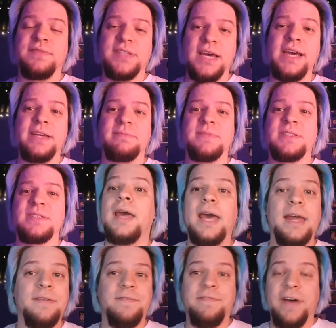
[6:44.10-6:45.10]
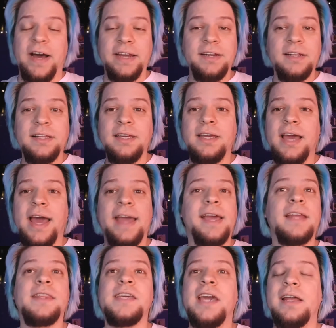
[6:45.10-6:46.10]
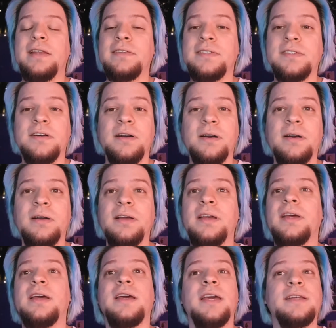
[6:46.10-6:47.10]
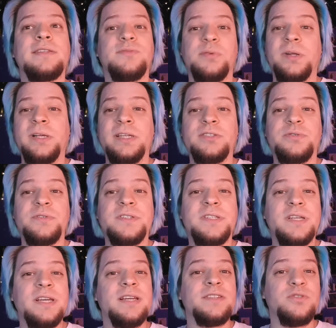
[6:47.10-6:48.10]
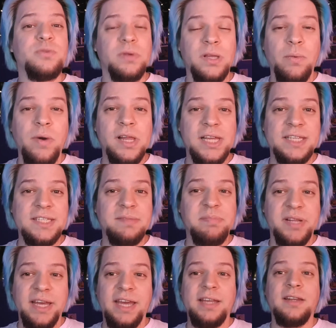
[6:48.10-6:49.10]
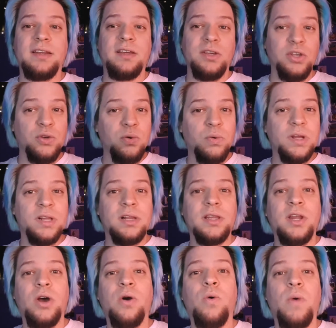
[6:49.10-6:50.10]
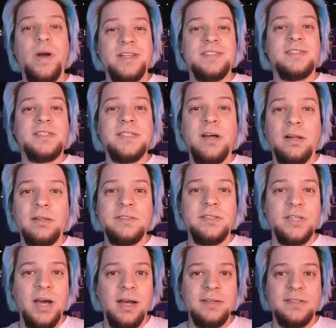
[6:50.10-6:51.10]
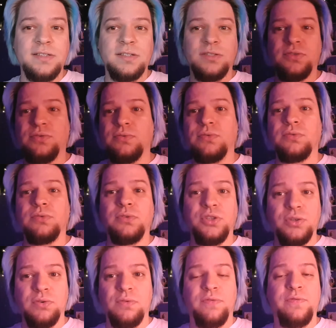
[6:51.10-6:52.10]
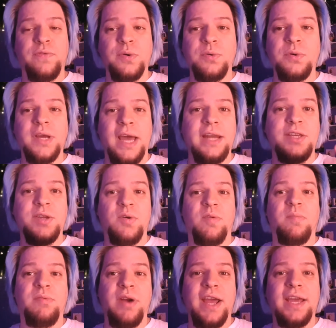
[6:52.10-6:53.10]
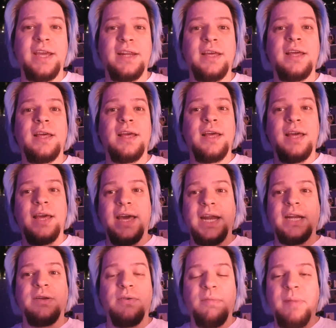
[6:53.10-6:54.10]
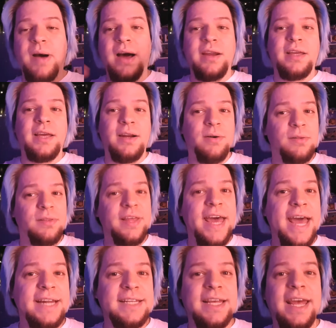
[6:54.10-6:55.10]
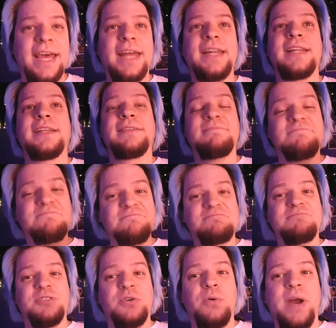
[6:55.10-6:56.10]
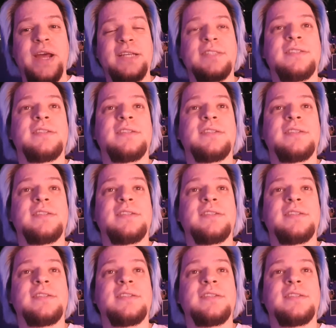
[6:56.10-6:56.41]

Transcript: times. And finally, I got the answer. It's really interesting, it's really well explained. You will know what salt does to your food and your brain and your body and all that, and great.